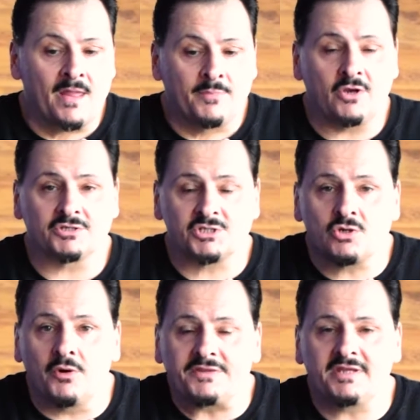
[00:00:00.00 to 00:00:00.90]
because it's
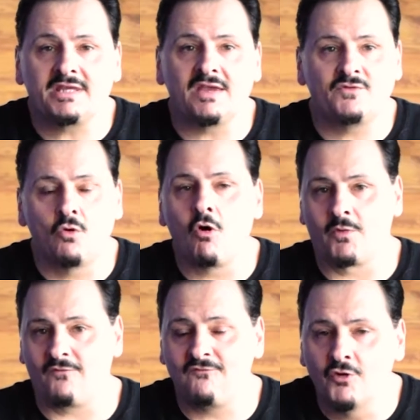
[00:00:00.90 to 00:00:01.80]
going to give you all
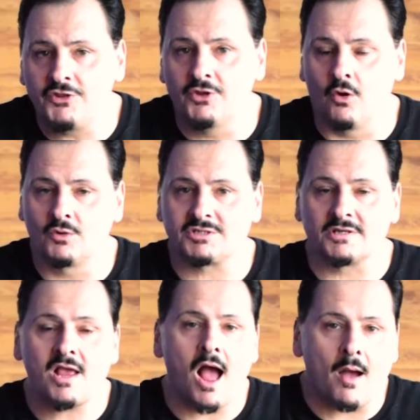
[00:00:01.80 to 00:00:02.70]
the footnotes
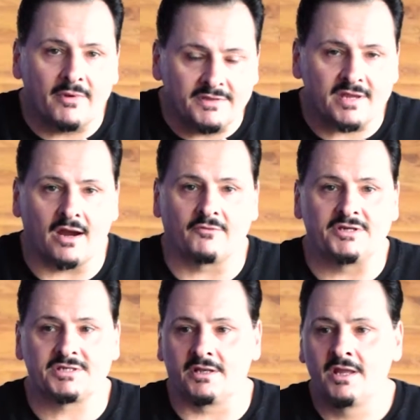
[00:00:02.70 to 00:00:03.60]
and
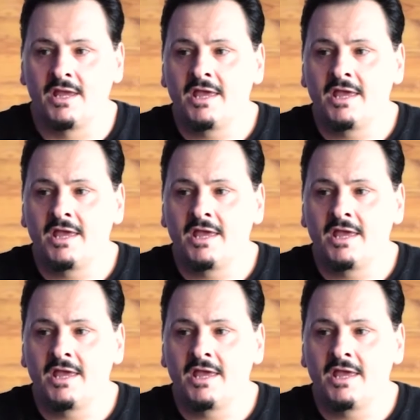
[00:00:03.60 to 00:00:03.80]
commentaries and